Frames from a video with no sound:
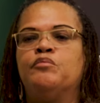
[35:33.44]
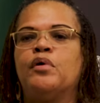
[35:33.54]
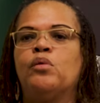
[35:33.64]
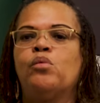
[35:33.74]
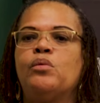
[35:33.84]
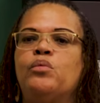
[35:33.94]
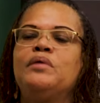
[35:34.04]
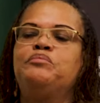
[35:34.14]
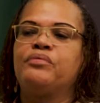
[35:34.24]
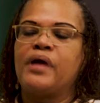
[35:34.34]
But when
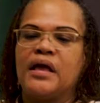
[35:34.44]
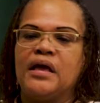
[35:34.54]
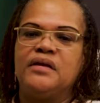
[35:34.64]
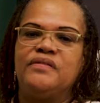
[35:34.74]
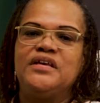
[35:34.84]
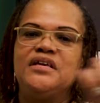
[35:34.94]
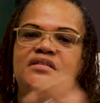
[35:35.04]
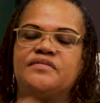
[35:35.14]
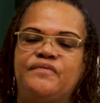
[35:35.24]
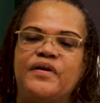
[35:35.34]
we bring in
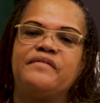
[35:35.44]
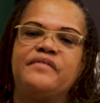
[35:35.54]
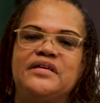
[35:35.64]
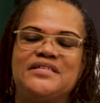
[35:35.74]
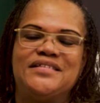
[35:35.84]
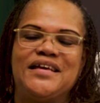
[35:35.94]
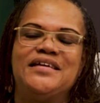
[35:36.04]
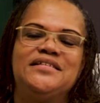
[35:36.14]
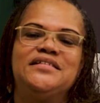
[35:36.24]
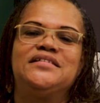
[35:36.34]
these various
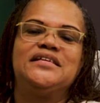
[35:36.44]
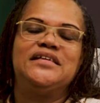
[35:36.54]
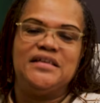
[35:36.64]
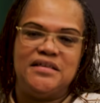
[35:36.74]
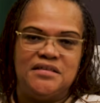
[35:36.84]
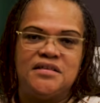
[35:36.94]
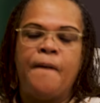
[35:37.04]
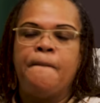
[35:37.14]
entities